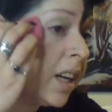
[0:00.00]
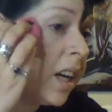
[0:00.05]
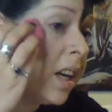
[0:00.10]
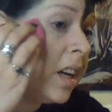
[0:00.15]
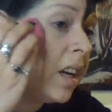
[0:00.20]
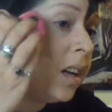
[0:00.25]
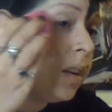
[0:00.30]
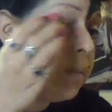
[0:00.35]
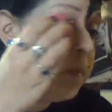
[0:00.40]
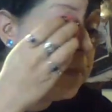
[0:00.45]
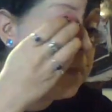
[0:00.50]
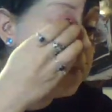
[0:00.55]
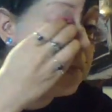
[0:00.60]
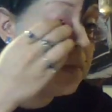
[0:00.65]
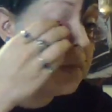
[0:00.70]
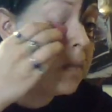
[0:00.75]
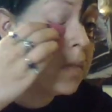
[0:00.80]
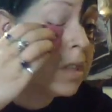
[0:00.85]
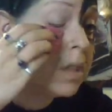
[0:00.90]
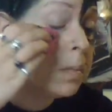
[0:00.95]
get him
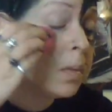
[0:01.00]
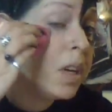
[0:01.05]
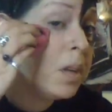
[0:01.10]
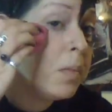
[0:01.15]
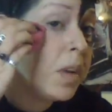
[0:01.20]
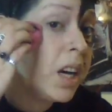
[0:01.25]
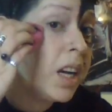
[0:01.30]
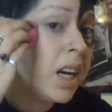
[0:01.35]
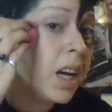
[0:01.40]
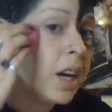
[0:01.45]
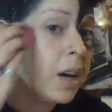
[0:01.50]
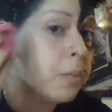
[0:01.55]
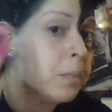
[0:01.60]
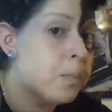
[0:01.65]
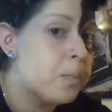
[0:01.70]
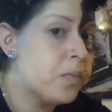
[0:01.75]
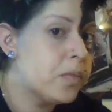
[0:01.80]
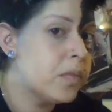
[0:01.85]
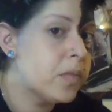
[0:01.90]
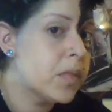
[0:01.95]
to play my game.
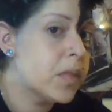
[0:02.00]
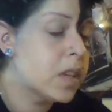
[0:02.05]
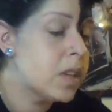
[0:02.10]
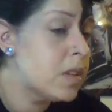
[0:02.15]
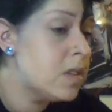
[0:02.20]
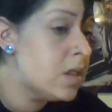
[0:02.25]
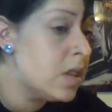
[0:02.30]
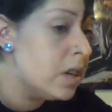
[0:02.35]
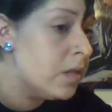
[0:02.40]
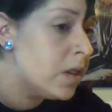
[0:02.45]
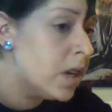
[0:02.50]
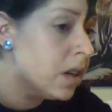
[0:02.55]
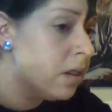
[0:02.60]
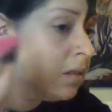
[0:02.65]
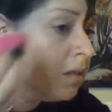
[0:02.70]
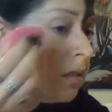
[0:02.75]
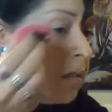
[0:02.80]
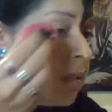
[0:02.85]
Because you never know.